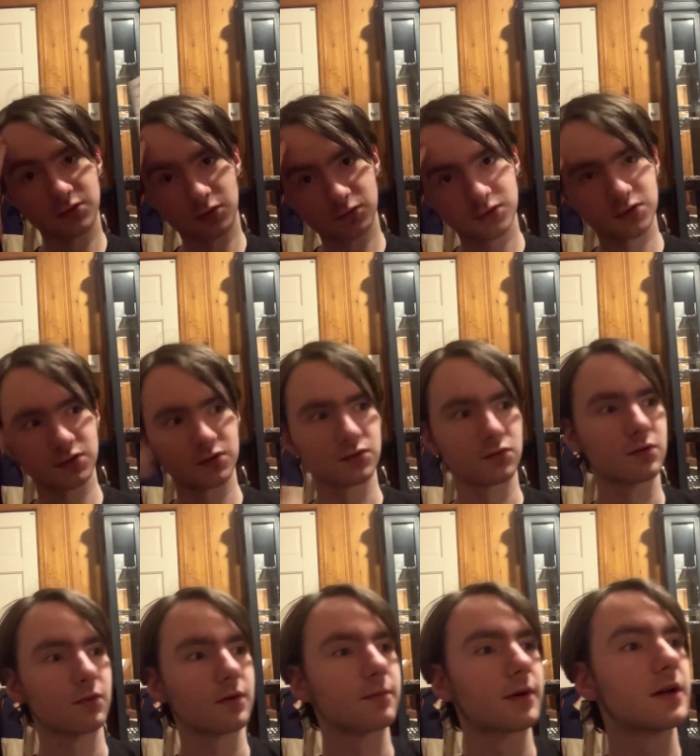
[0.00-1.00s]
notes. It's only
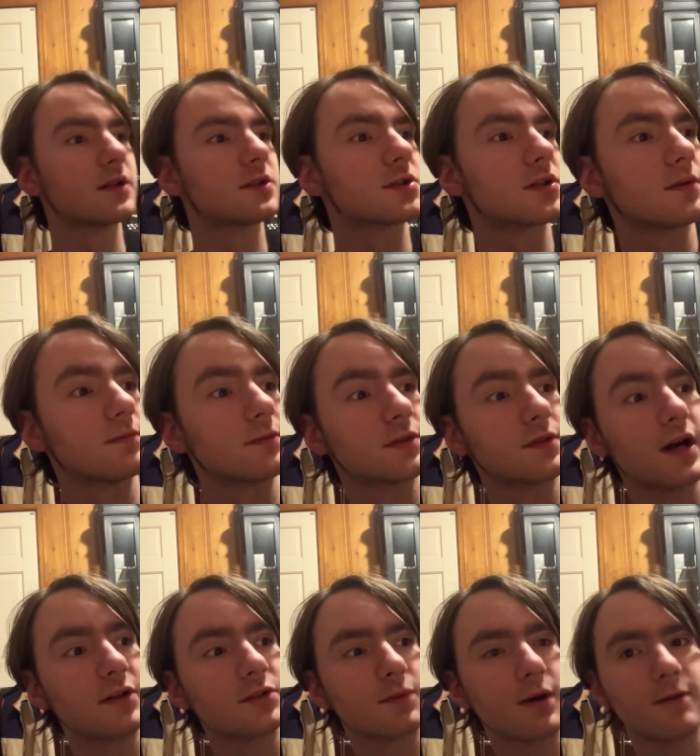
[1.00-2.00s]
one page.
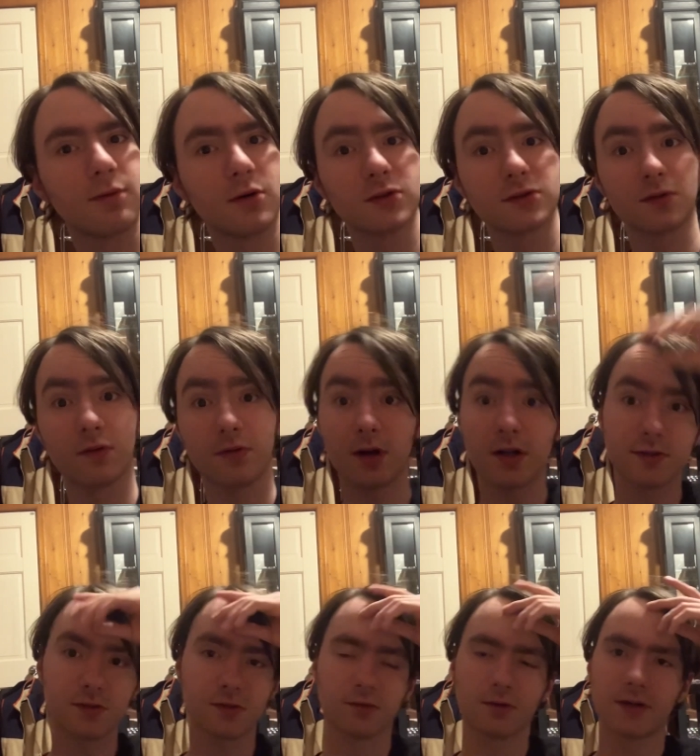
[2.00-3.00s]
Now to my personal thoughts
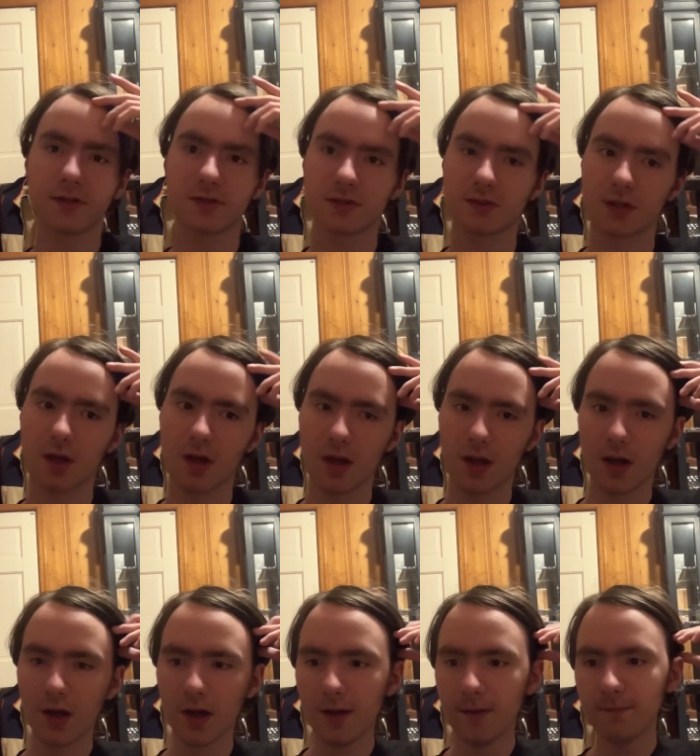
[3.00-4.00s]
on the race.
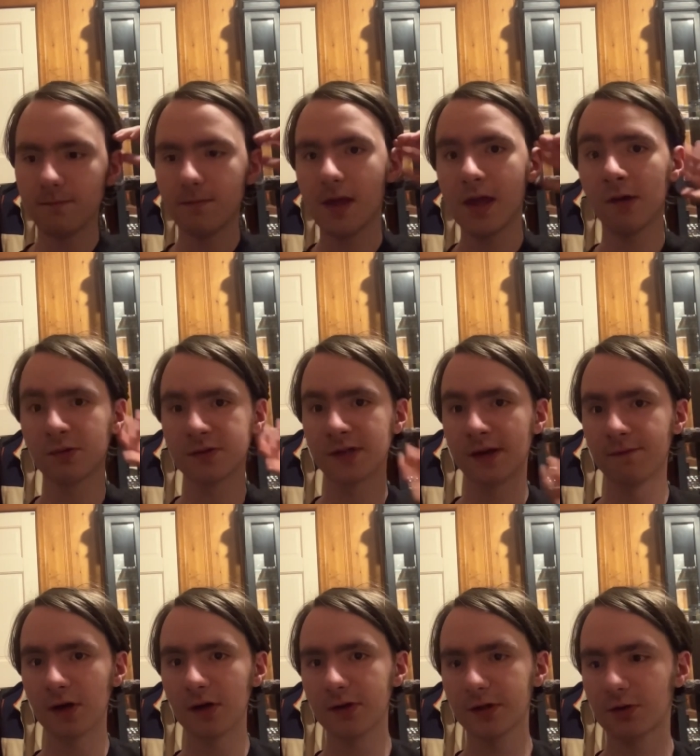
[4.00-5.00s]
It was a
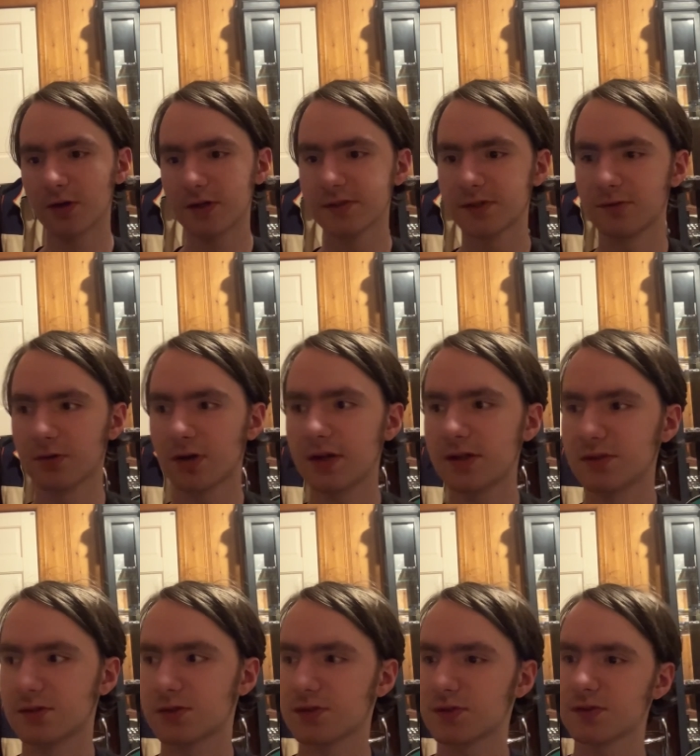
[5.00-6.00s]
very crazy
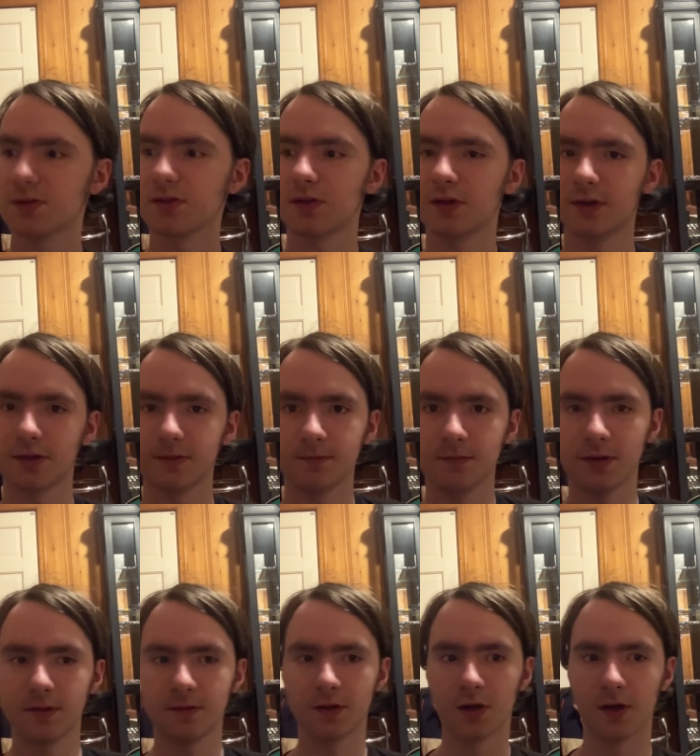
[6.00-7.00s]
race. Uh,
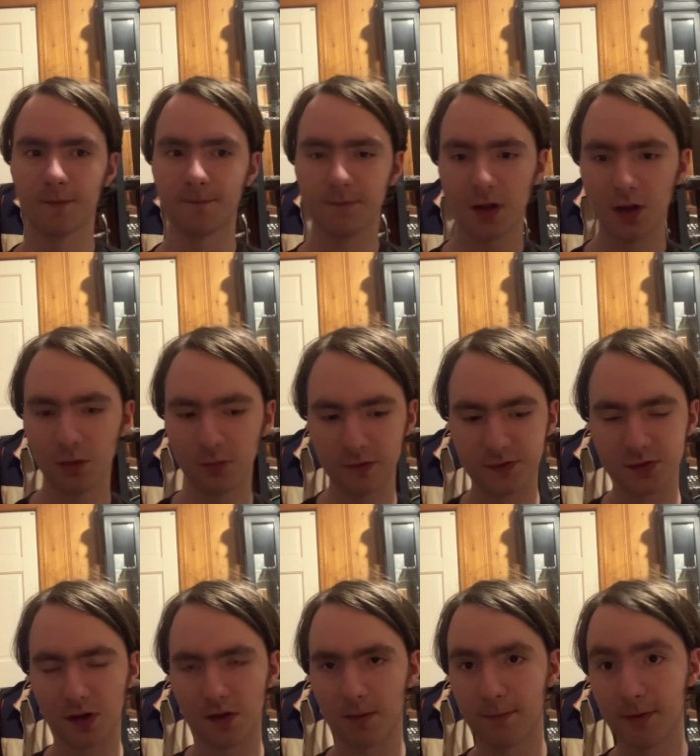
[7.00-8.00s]
um, we
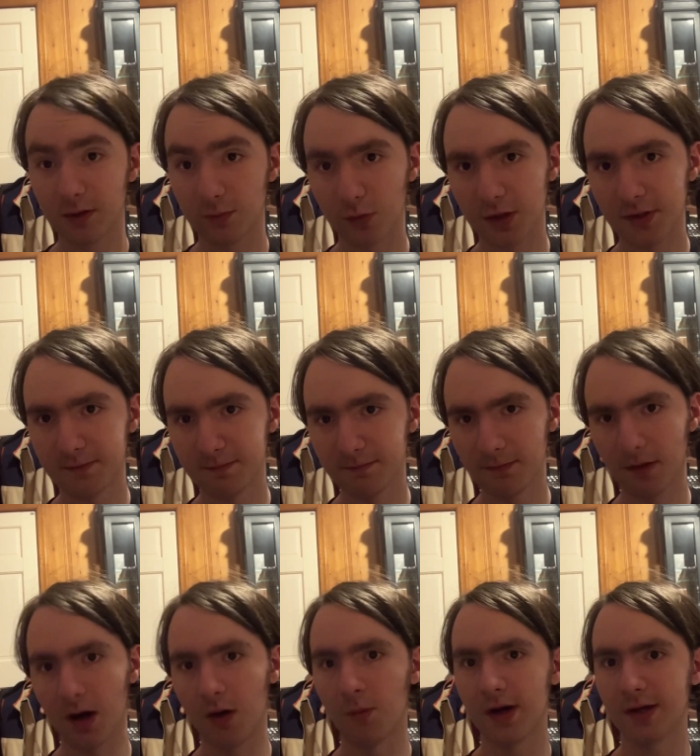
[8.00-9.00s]
saw the big one,
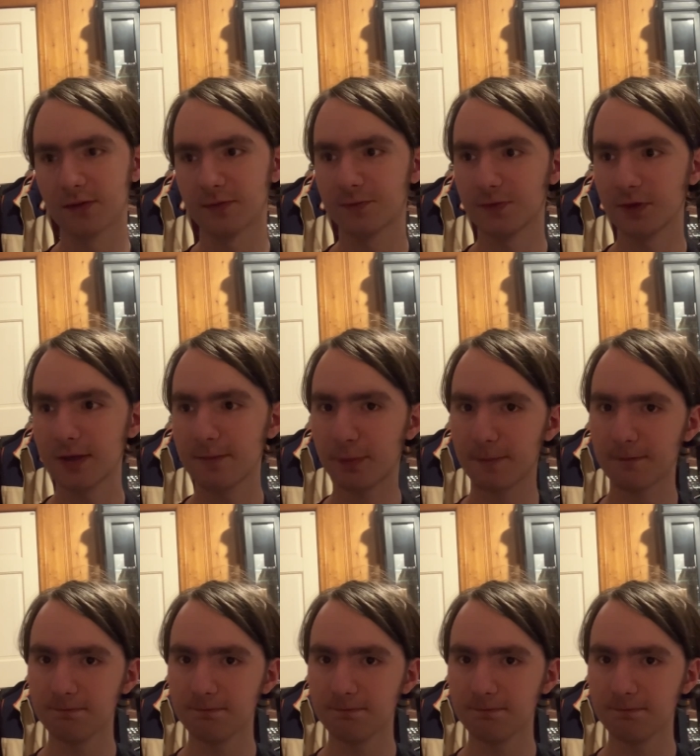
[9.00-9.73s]
a wild flip,